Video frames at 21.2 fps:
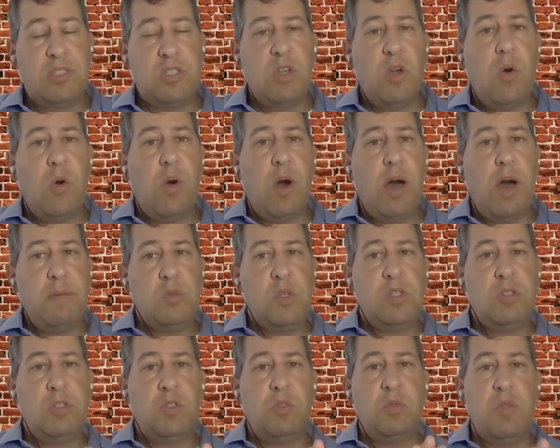So I'm
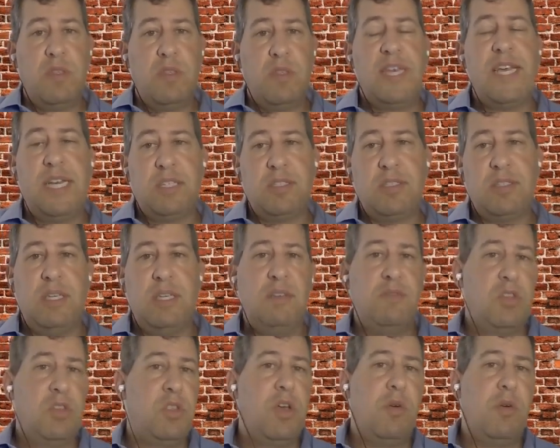going to do this,
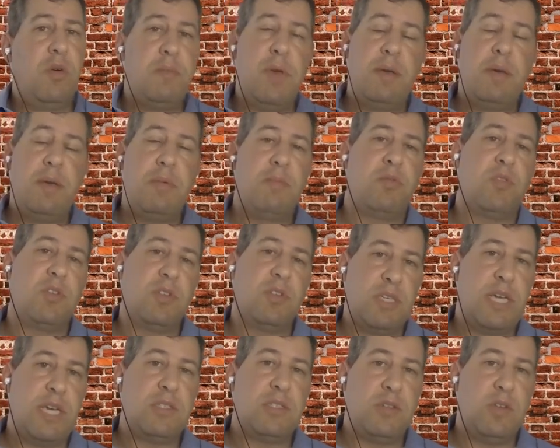even though it may be
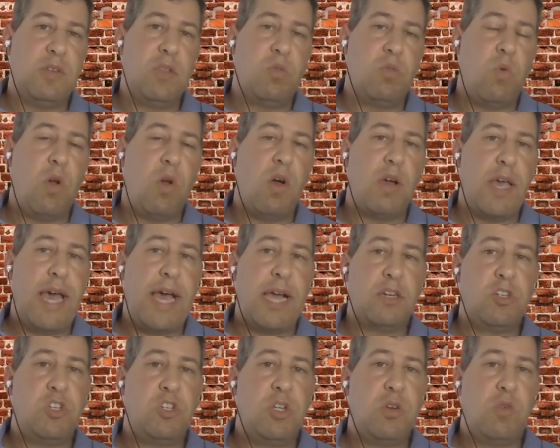precisely the wrong
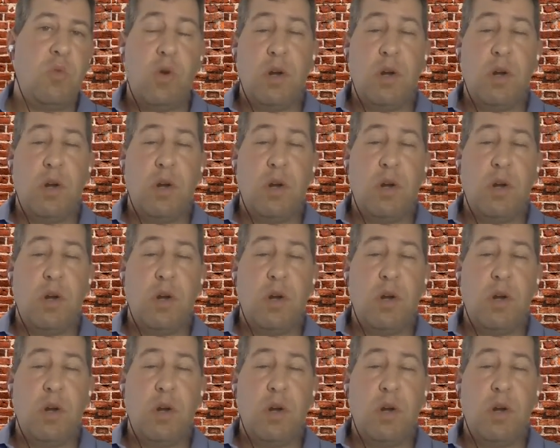action,